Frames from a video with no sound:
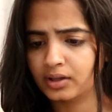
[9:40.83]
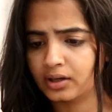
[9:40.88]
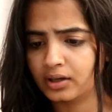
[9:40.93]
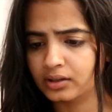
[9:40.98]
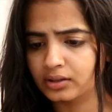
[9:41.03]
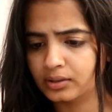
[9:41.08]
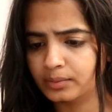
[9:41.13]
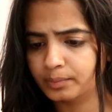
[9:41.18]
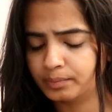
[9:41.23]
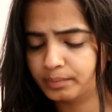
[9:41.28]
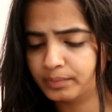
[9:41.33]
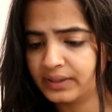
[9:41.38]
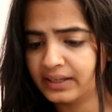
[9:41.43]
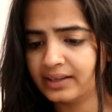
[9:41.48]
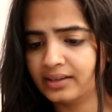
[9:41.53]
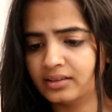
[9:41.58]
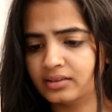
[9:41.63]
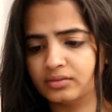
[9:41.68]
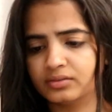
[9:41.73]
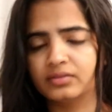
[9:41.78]
a
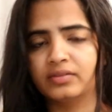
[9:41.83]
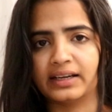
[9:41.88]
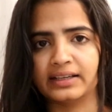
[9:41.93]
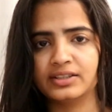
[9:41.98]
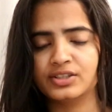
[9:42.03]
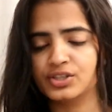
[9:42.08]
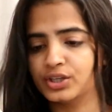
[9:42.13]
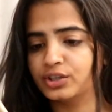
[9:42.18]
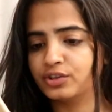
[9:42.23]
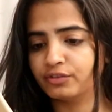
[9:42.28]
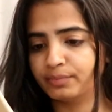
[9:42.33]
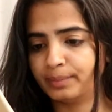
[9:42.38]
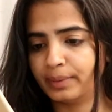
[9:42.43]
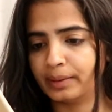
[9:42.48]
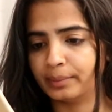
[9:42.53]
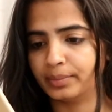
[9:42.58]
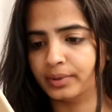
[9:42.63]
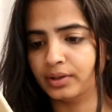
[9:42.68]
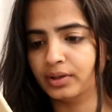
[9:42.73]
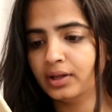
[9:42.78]
plain white sheet of
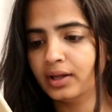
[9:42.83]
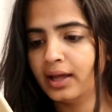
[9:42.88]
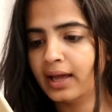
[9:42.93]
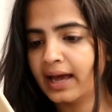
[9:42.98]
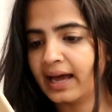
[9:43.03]
paper